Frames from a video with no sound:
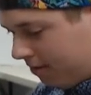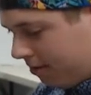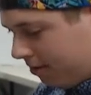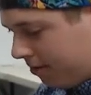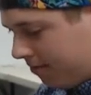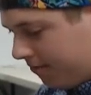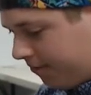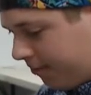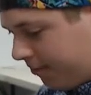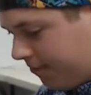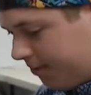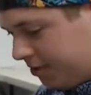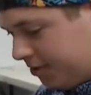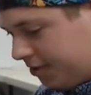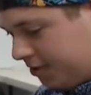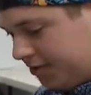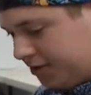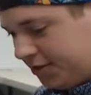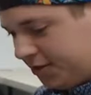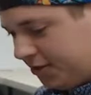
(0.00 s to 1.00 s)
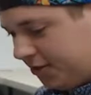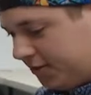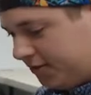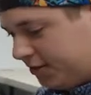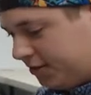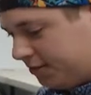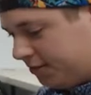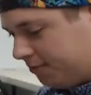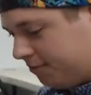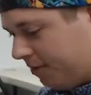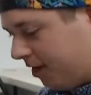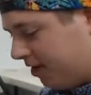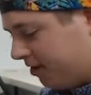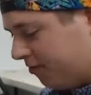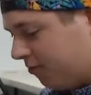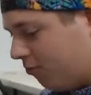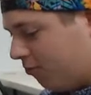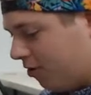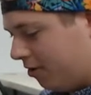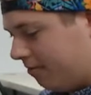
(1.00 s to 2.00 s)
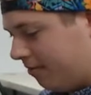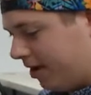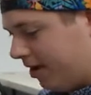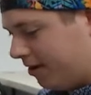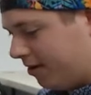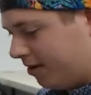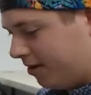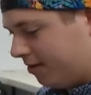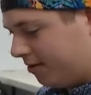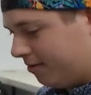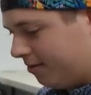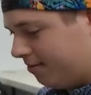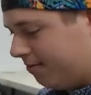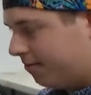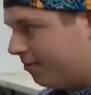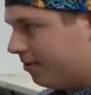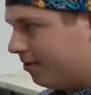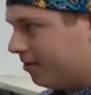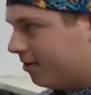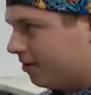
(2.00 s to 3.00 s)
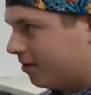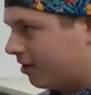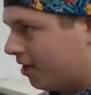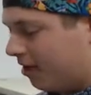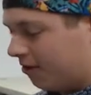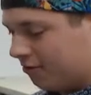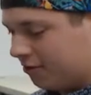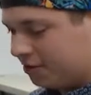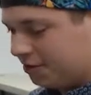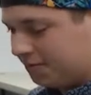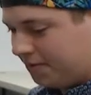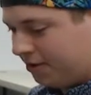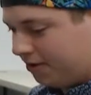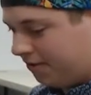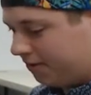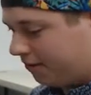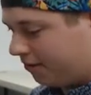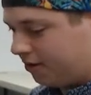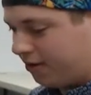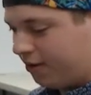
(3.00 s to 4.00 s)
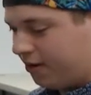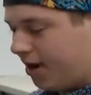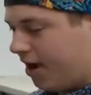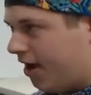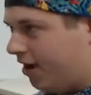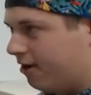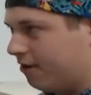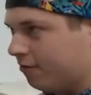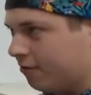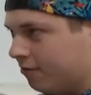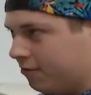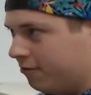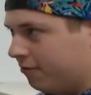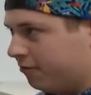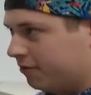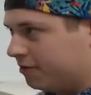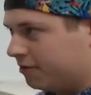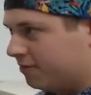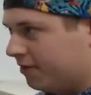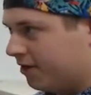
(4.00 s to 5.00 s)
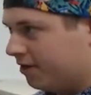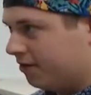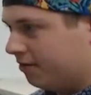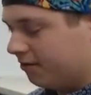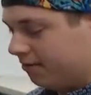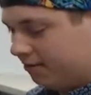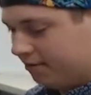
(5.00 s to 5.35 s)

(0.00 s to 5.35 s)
Pretty much just serves as a 1-mana counter spell for any removal spell